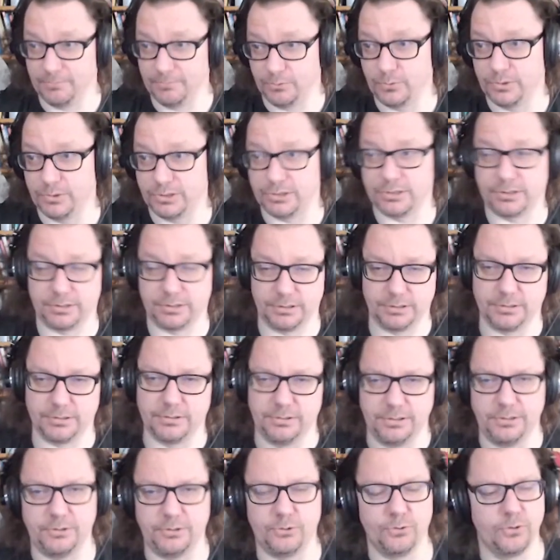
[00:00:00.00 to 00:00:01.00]
which
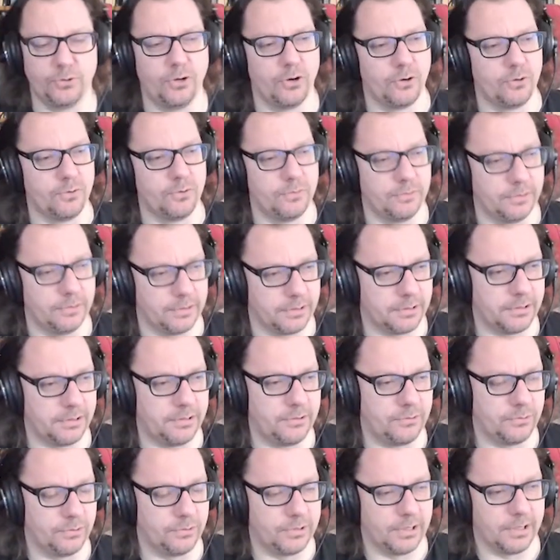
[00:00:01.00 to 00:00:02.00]
need to go
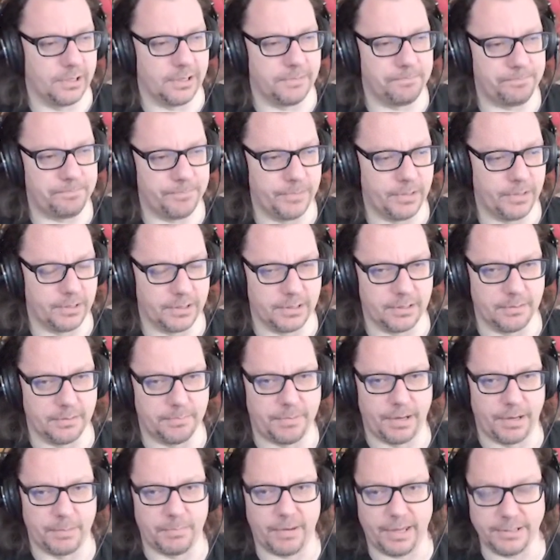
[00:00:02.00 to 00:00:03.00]
into the
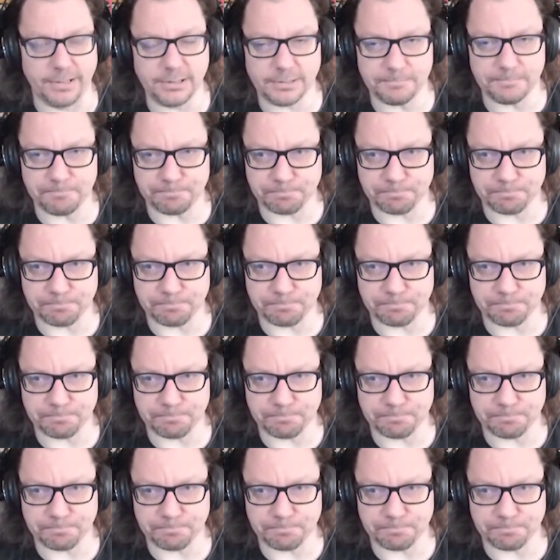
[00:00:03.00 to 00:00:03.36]
pipelines.